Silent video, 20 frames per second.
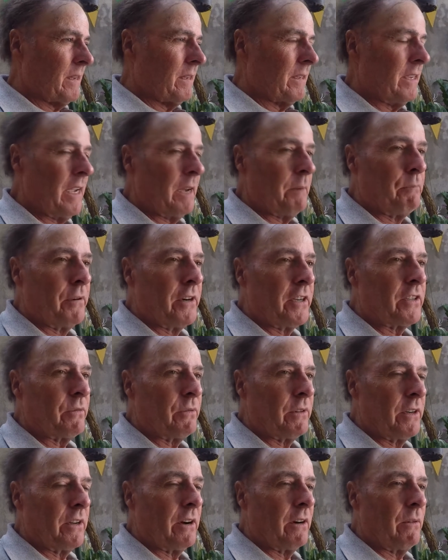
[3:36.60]
Yeah, Brits
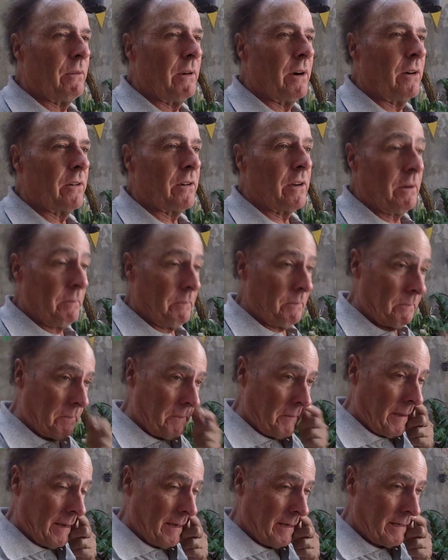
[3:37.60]
were not welcome
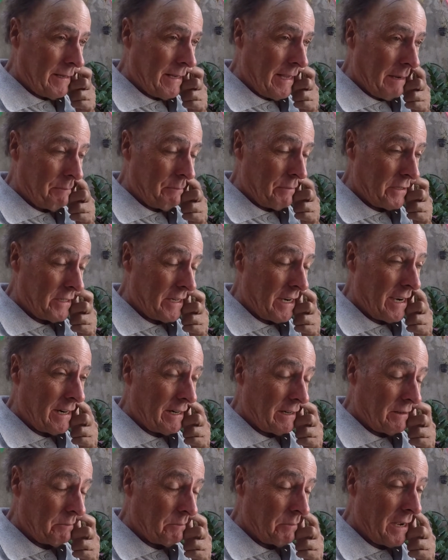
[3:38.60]
in that
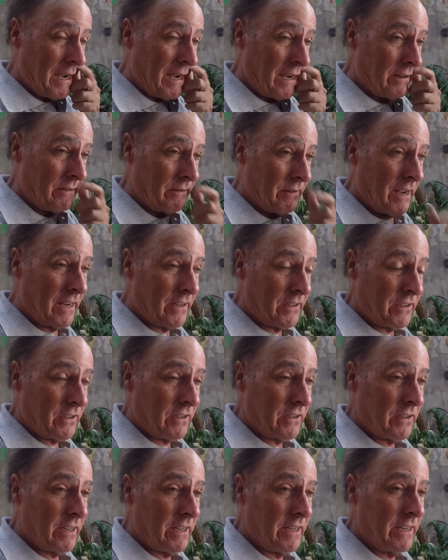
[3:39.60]
particular part of
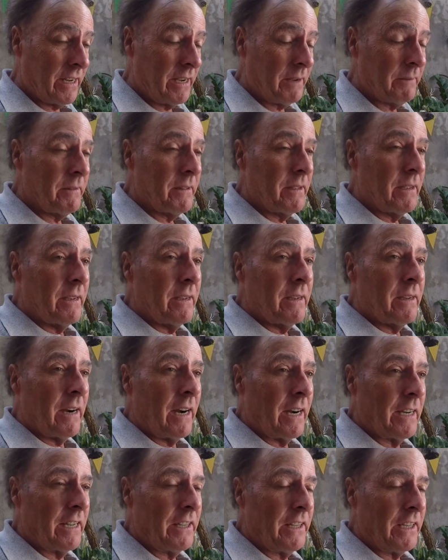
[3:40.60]
Argentina.
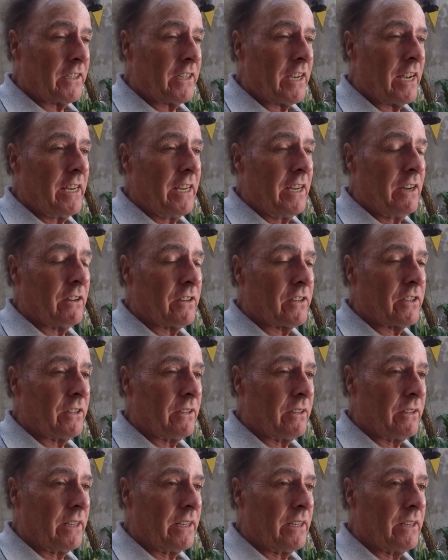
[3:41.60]
I don't think he's had any
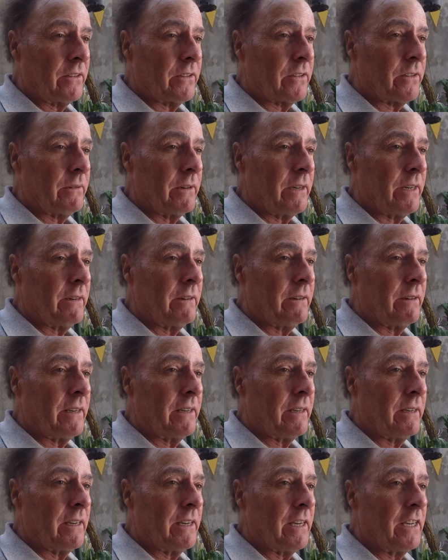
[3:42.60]
hostility elsewhere,
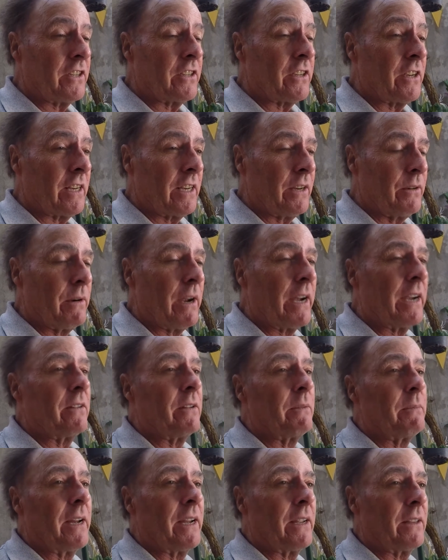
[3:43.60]
and he certainly raved
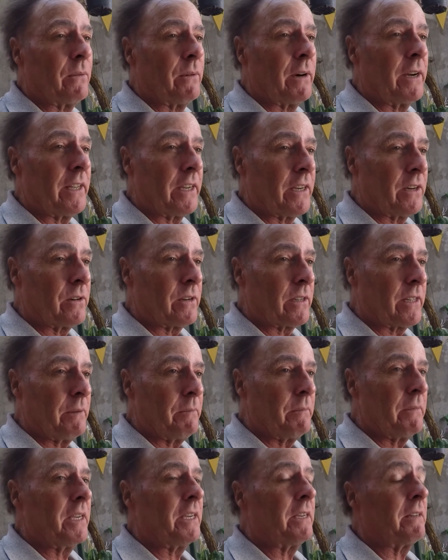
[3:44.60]
about the way they cook their
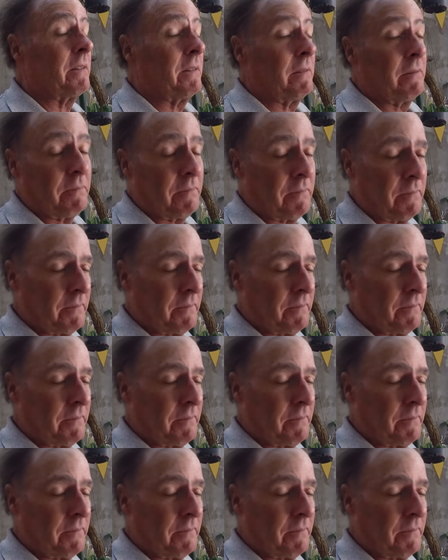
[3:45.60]
meat, and